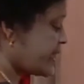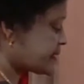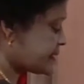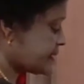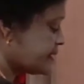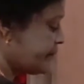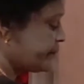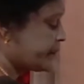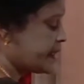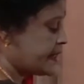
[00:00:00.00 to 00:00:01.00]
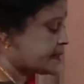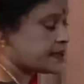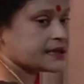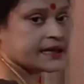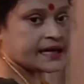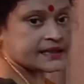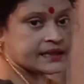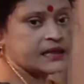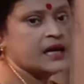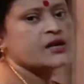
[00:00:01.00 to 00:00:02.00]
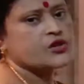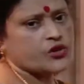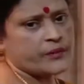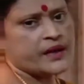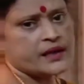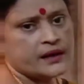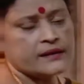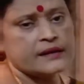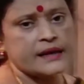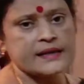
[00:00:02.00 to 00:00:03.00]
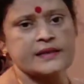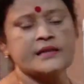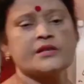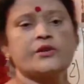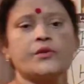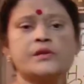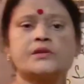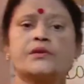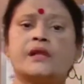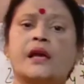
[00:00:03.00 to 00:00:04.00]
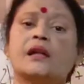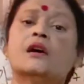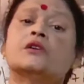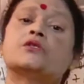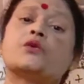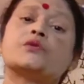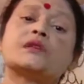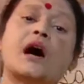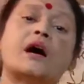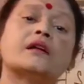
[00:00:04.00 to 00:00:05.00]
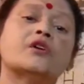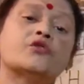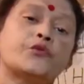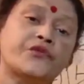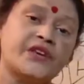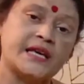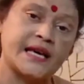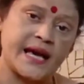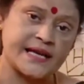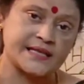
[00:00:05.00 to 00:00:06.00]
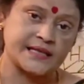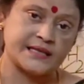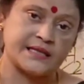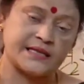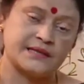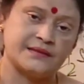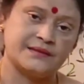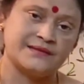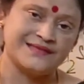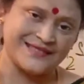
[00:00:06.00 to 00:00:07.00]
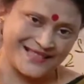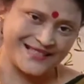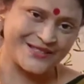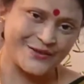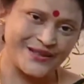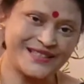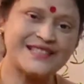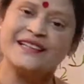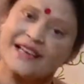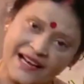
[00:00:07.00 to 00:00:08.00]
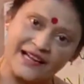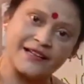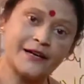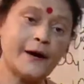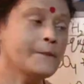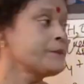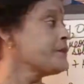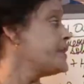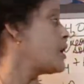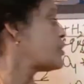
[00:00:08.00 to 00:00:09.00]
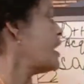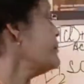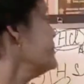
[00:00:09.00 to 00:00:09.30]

acid, acetic acid, so many other acids are also there. Those are weak acids. Yes, student? Clear? Now come